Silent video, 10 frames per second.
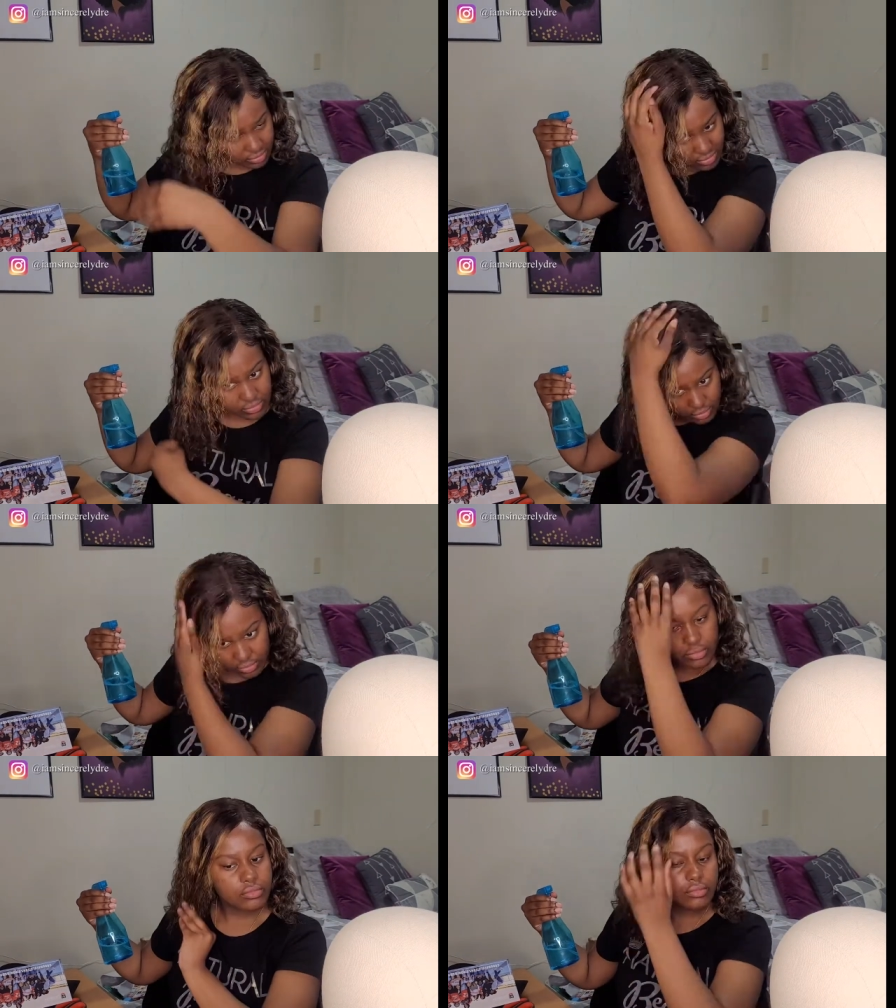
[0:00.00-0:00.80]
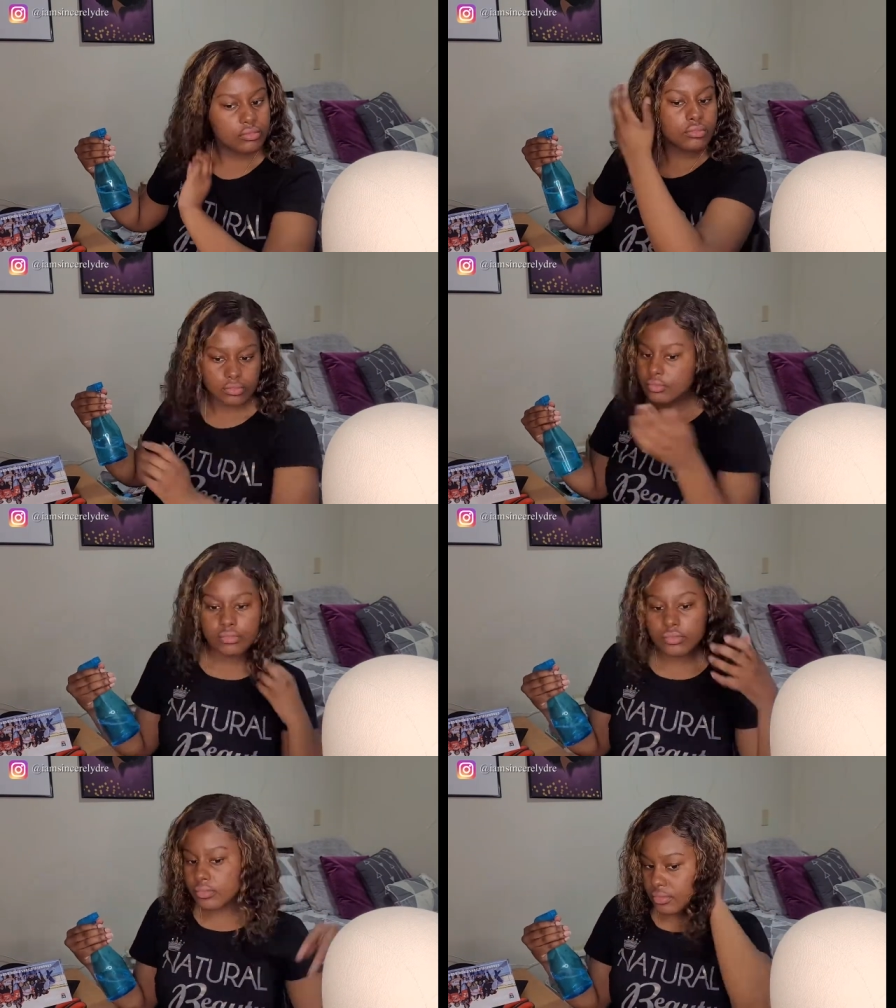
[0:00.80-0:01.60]
some more water to get
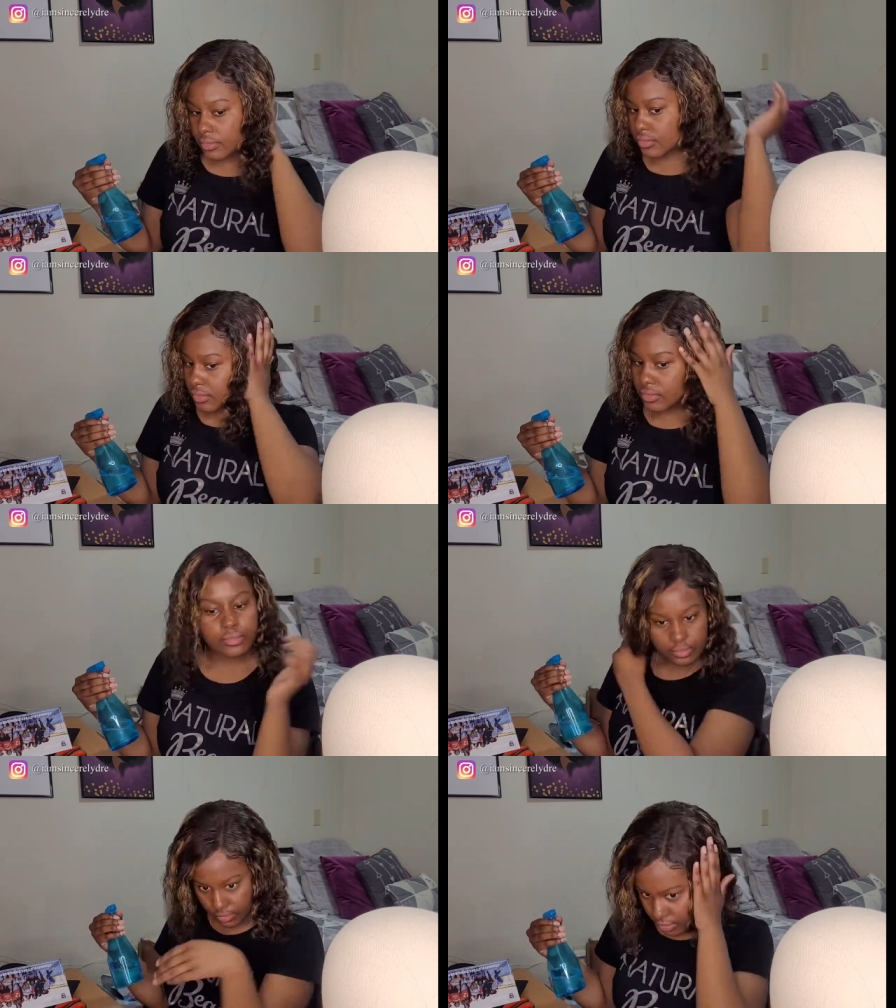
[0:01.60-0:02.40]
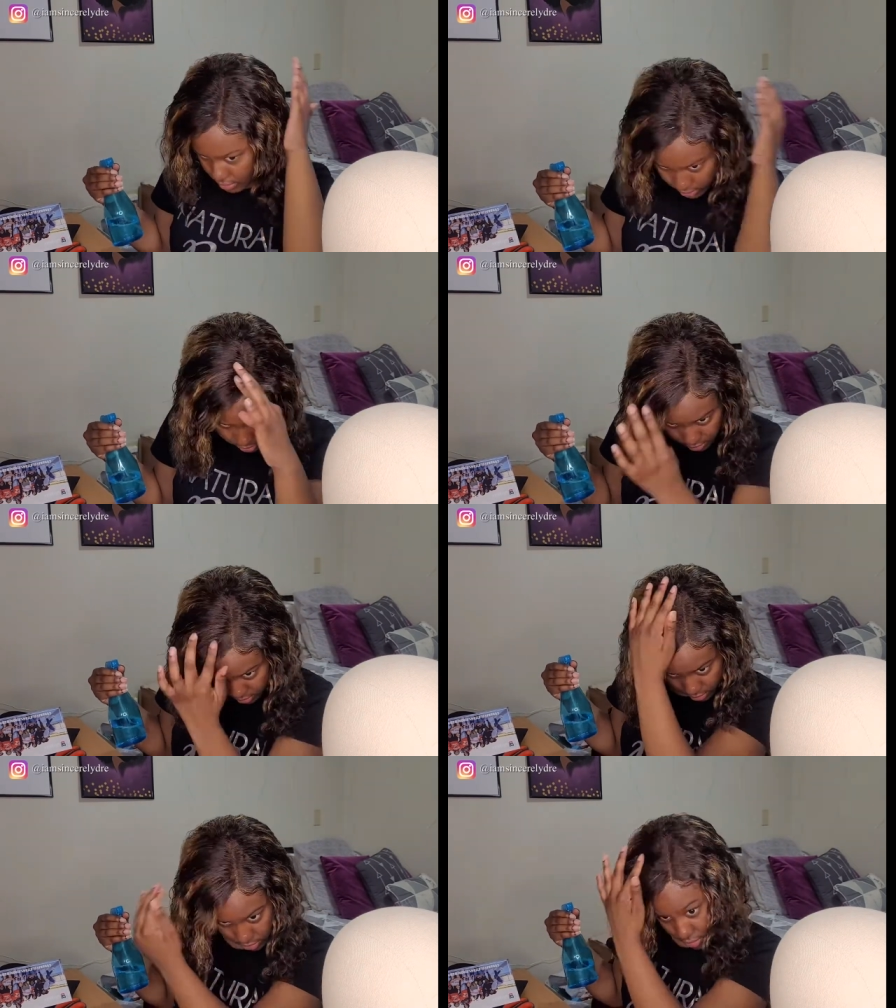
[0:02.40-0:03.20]
those curls
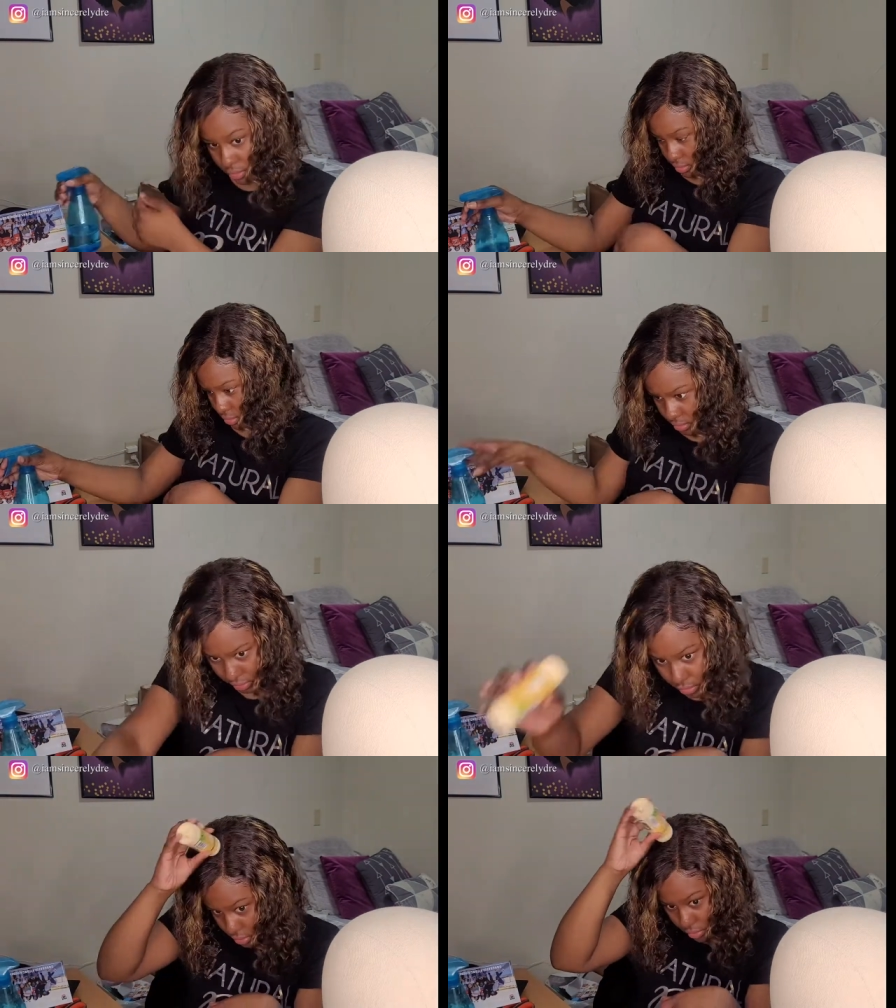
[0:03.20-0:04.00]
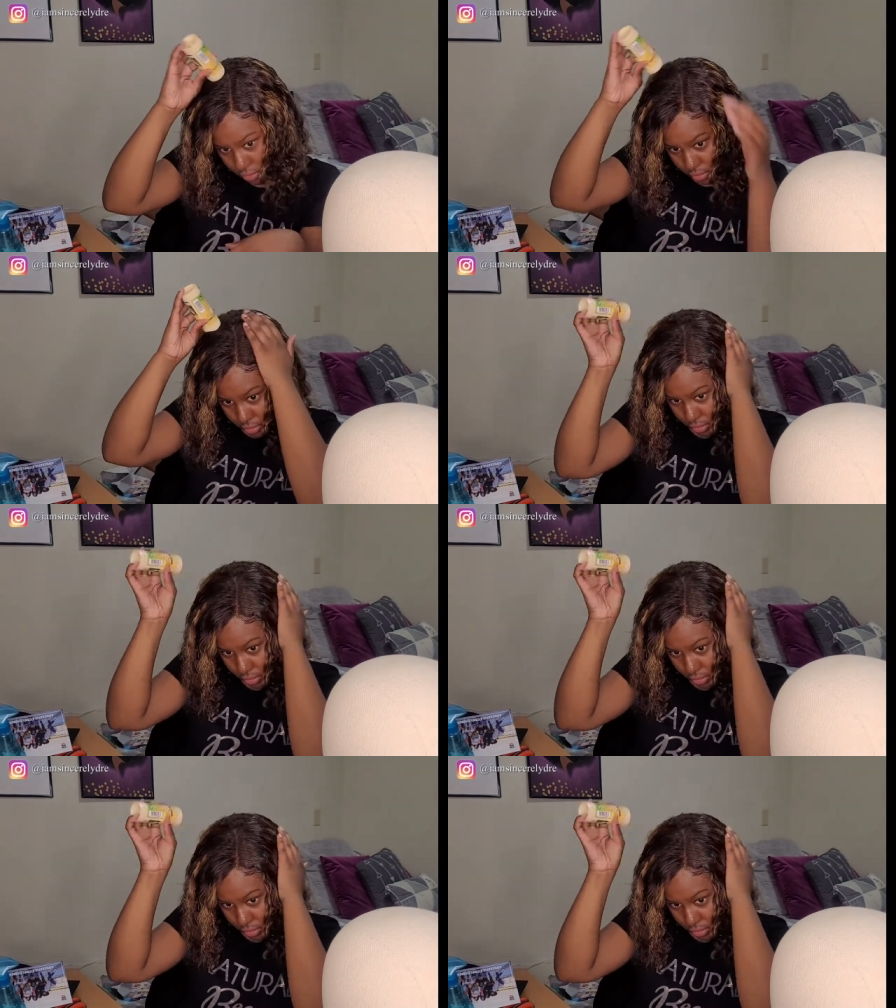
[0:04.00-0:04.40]
reactivated, and this is the look